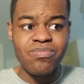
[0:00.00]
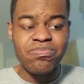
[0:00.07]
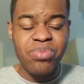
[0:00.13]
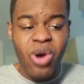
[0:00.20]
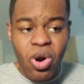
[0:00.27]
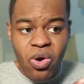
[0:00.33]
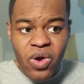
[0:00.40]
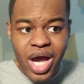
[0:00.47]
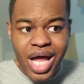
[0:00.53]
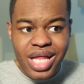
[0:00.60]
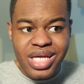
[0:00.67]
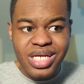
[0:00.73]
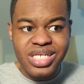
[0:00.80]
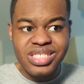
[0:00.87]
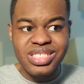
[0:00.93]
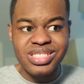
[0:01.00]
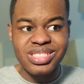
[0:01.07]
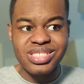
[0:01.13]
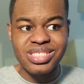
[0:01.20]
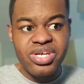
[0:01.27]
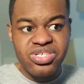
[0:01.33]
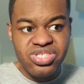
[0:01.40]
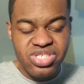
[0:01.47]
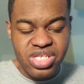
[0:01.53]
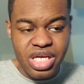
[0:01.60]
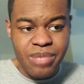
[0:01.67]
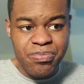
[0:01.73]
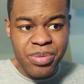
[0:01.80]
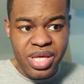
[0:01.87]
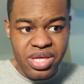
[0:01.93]
Polaris
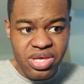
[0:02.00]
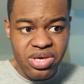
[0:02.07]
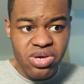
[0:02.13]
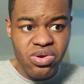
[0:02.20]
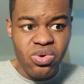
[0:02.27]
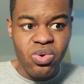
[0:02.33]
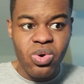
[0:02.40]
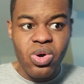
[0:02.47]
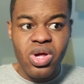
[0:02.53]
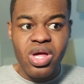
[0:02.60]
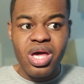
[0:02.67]
GPU.